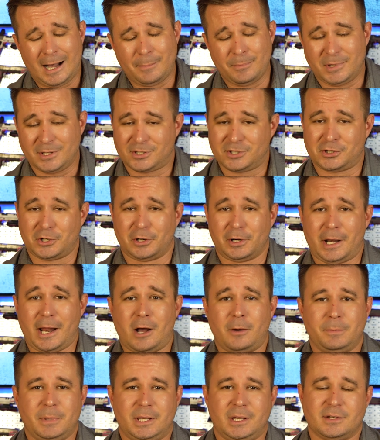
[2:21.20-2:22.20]
This started
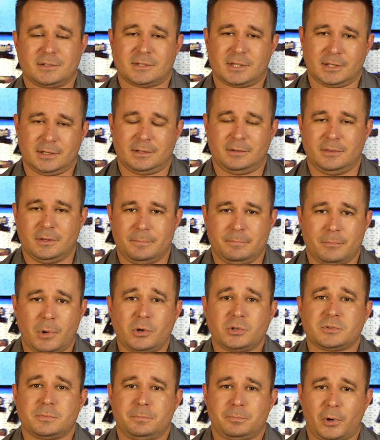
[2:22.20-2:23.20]
out because the
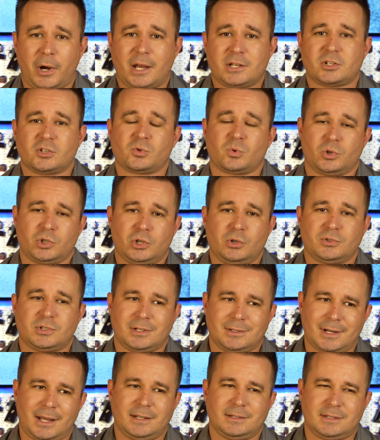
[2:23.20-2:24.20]
most branches were
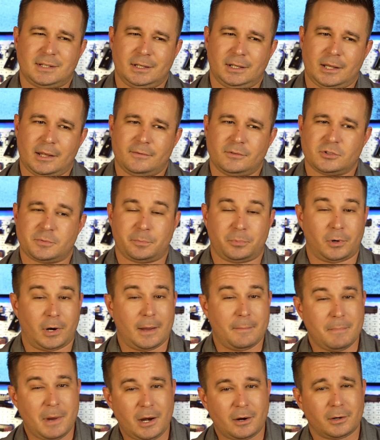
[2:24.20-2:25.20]
using 1911s
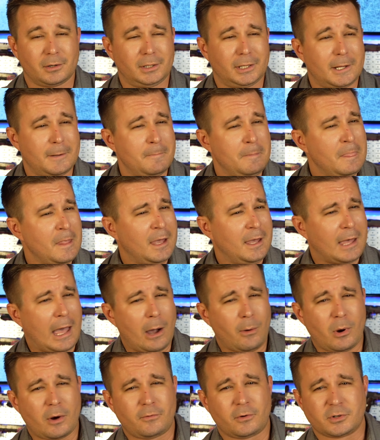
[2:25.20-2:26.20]
primarily.
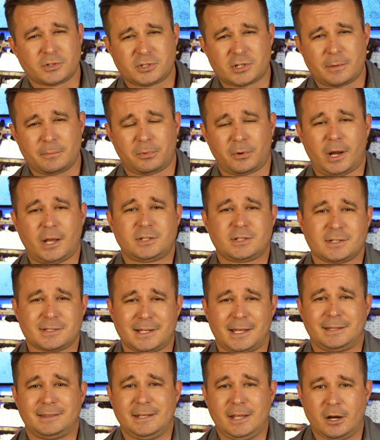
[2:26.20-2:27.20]
However, some branches
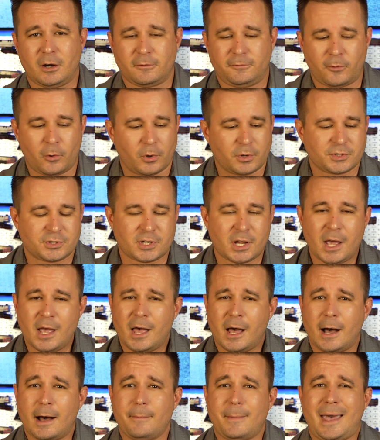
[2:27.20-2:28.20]
like the Air Force
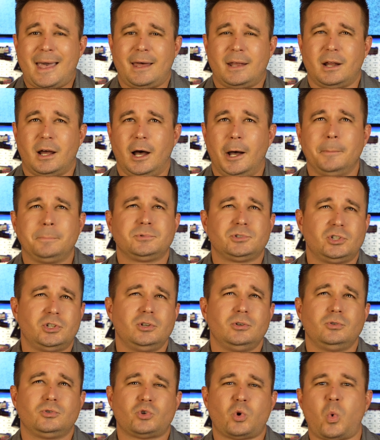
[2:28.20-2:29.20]
had up
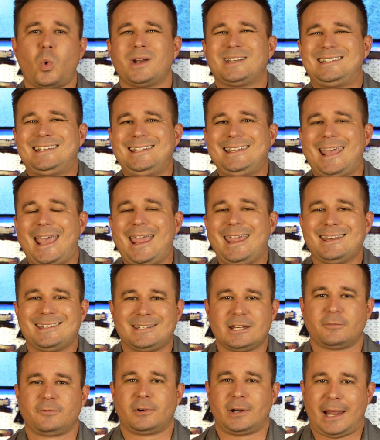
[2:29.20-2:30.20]
to 28
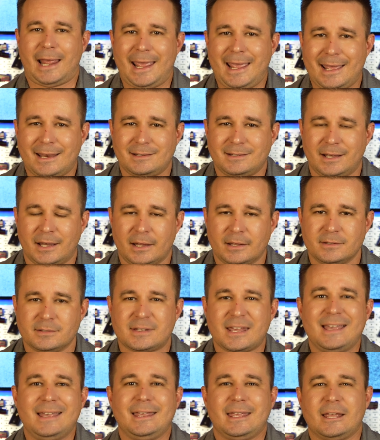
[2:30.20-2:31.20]
different handguns
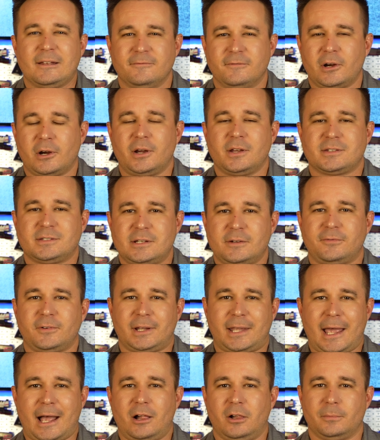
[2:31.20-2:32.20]
in various
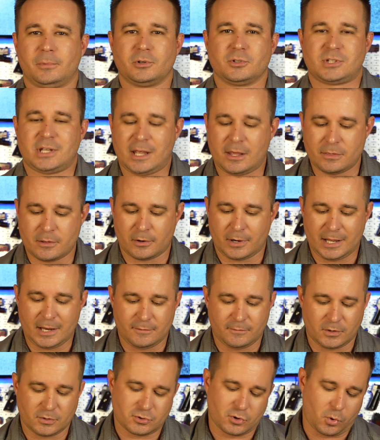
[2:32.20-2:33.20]
different calibers in their
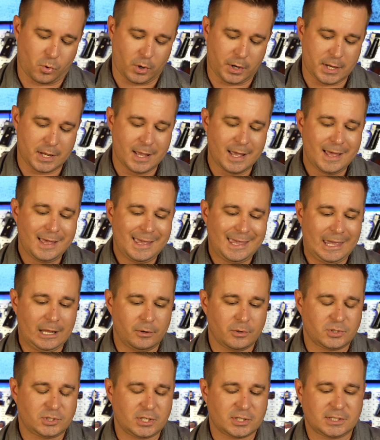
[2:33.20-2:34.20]
inventory, and it
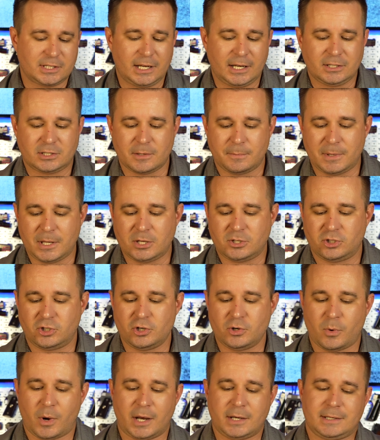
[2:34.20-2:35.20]
was just getting to be
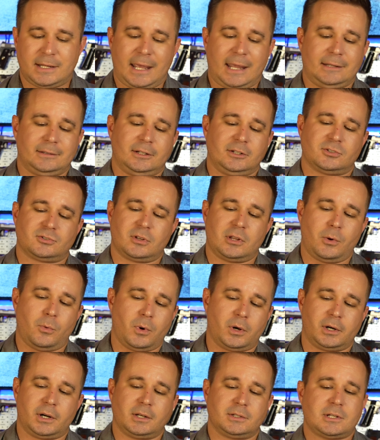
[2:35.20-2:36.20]
too ungainly. So they
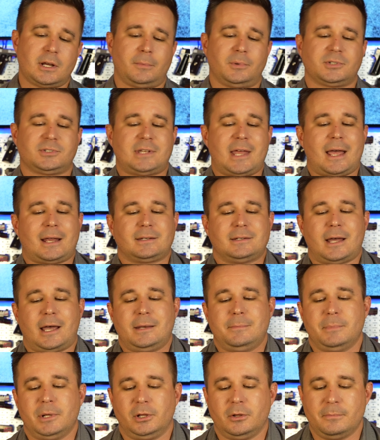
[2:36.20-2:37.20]
wanted a double stack
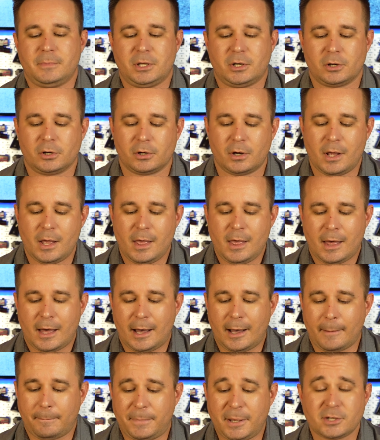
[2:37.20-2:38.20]
9mm
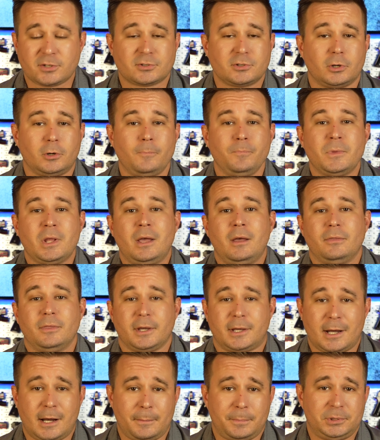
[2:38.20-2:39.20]
pistol. The
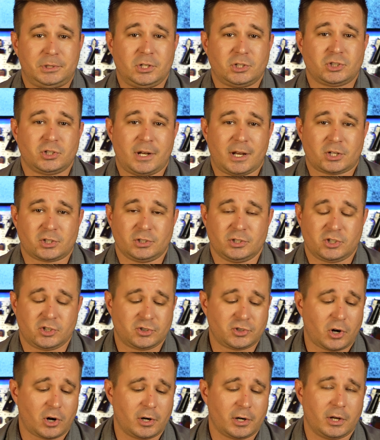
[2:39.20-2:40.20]
competition actually
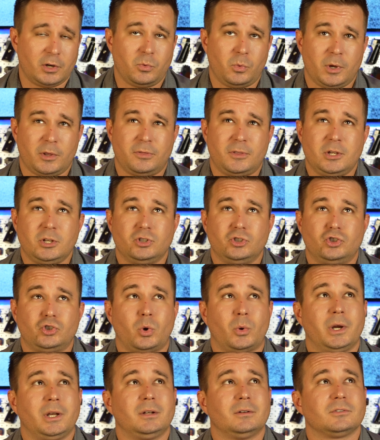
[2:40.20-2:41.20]
started with the
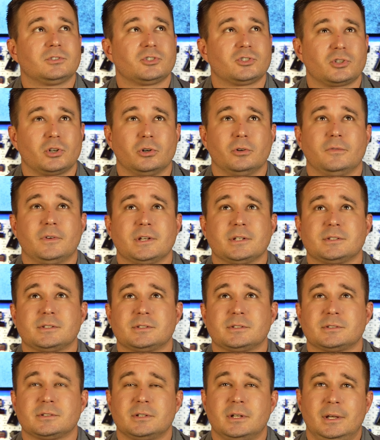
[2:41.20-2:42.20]
Joint
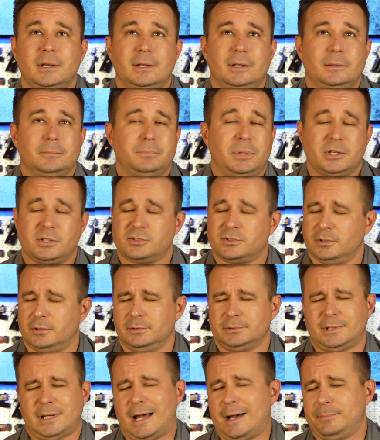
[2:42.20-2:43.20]
Service Pistol
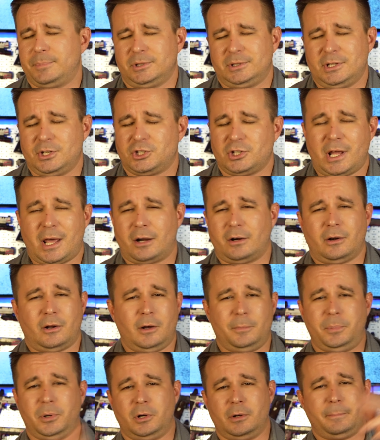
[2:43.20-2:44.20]
Competition. I don't know,
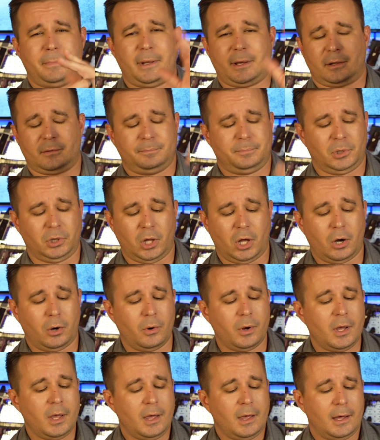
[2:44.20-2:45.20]
I'll put it back
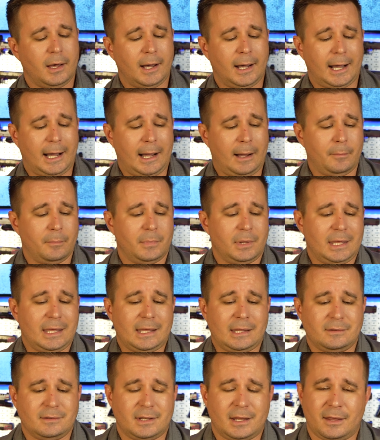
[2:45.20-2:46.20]
below,
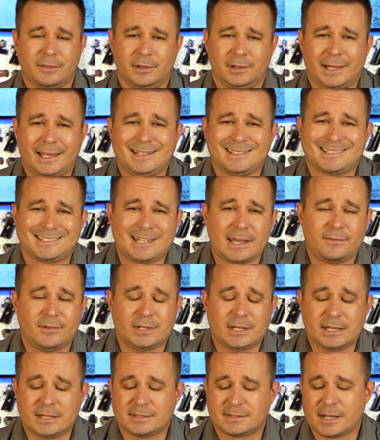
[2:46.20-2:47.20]
in the late
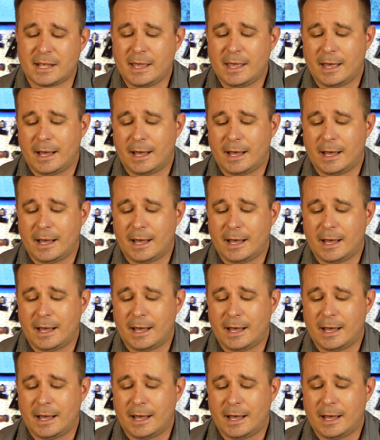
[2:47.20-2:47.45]
70s.